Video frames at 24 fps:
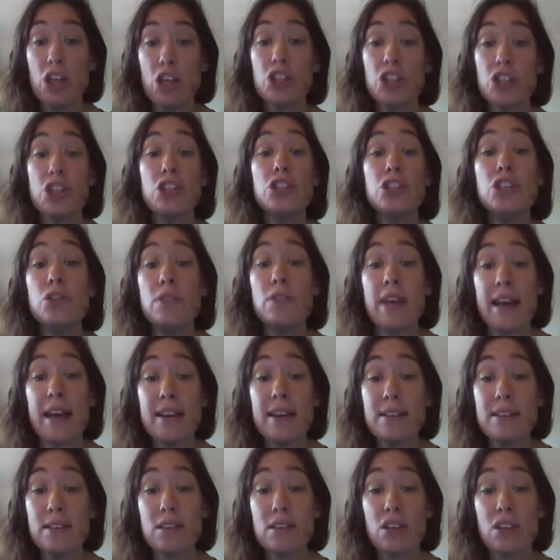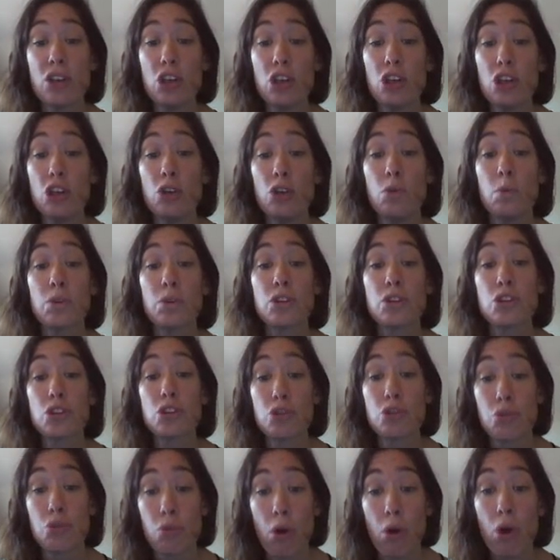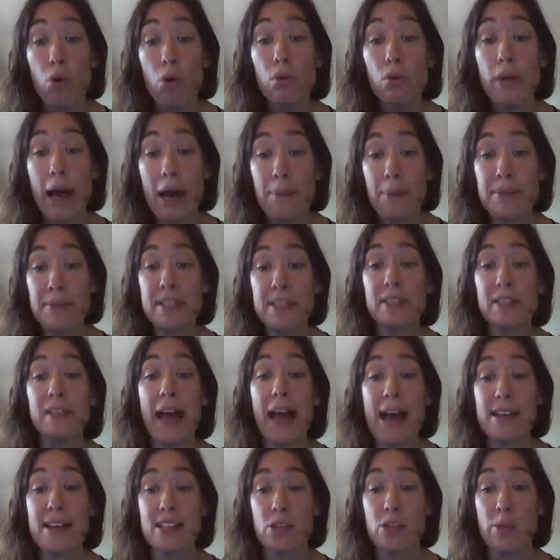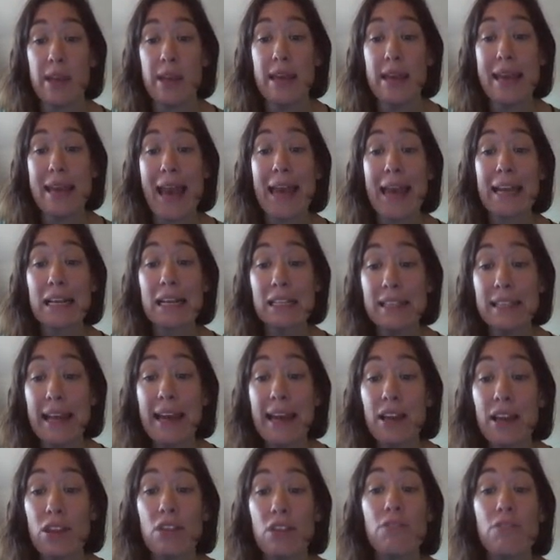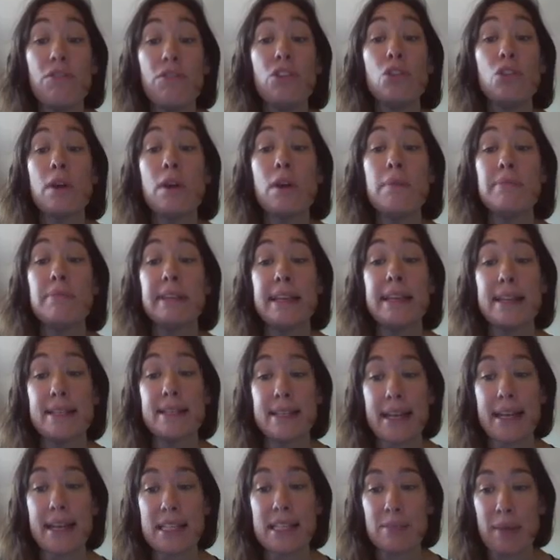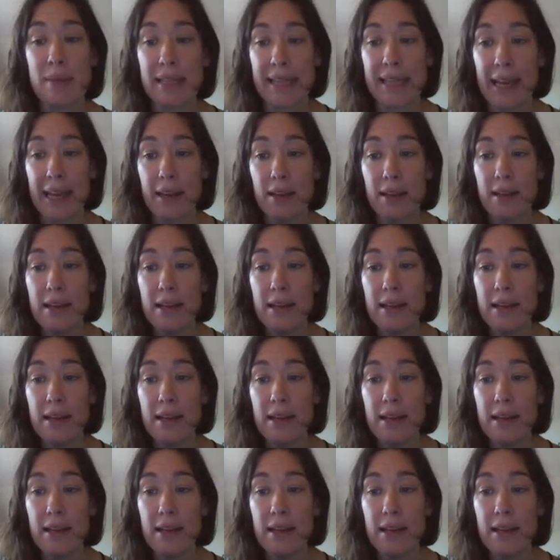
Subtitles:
To do this, you will scroll up to last week and click the View Complete Assessment link.